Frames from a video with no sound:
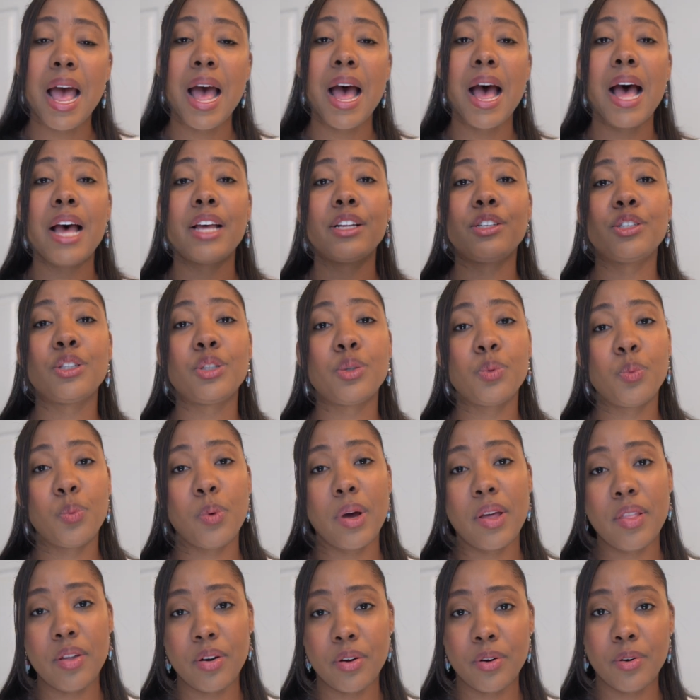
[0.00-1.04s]
as to
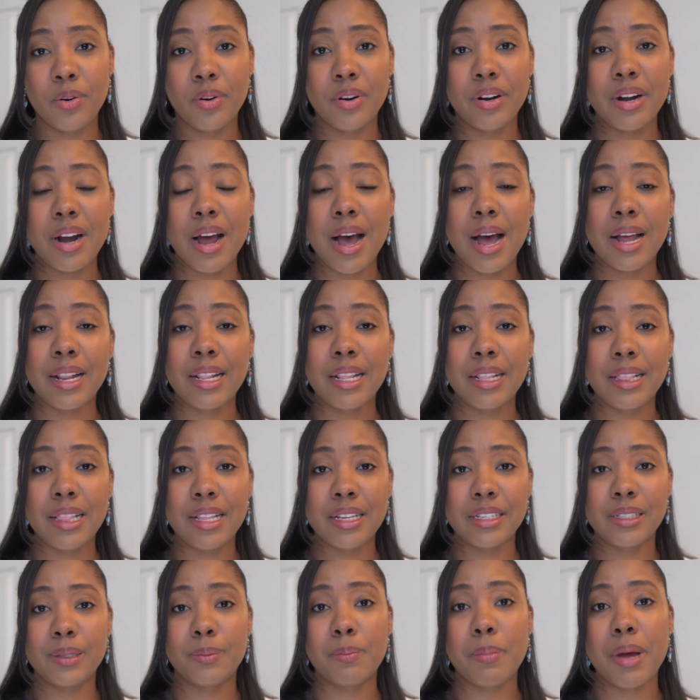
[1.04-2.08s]
whether or not
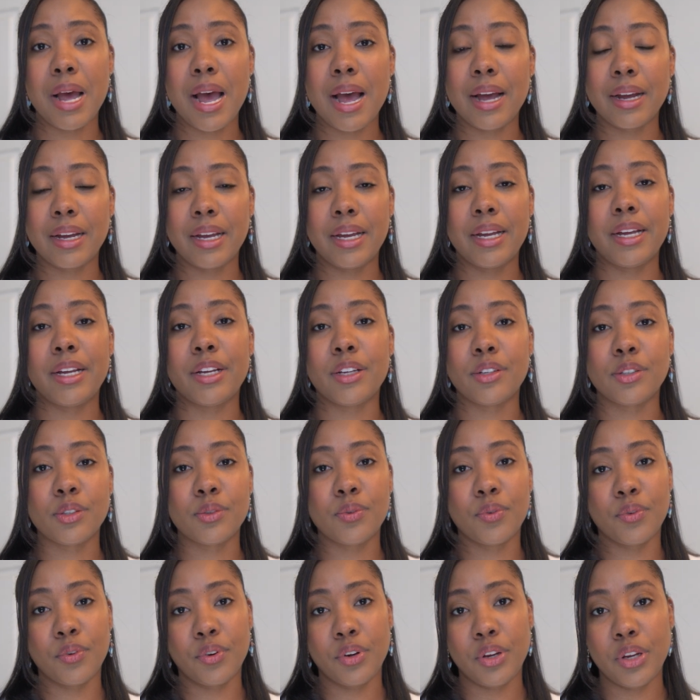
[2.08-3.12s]
this bag is
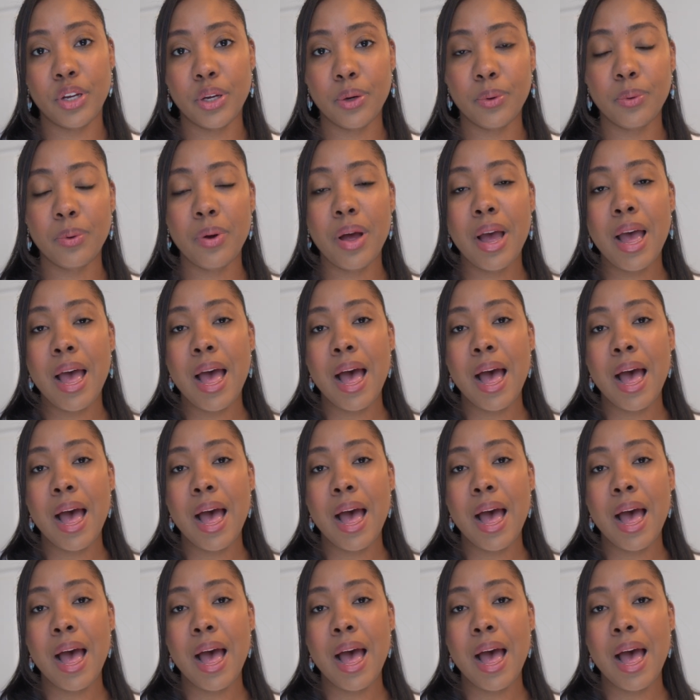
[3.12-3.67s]
for you.